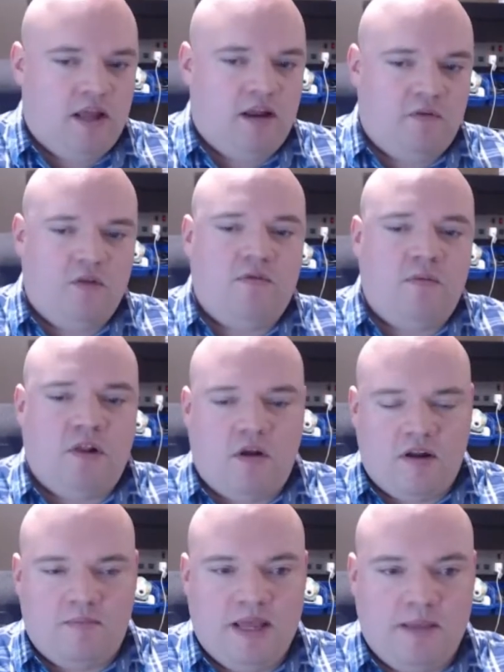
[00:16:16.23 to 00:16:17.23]
And I've heard from a
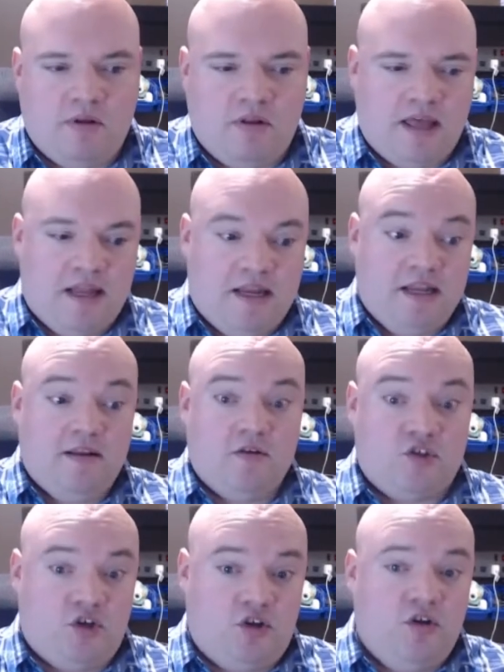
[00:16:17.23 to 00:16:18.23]
lot of people that in their
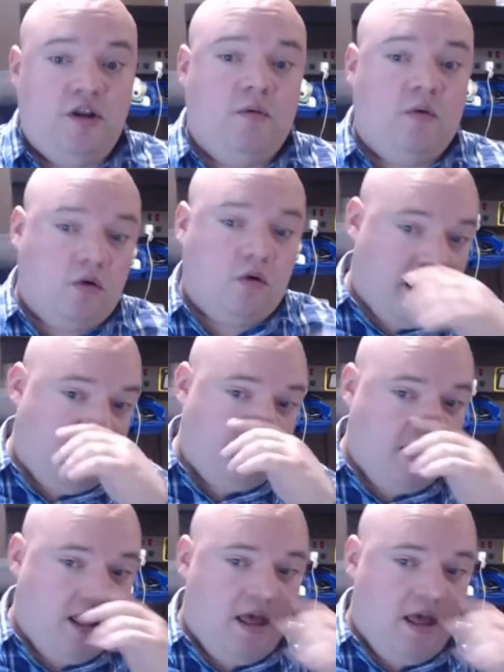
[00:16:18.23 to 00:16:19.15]
security roadmap,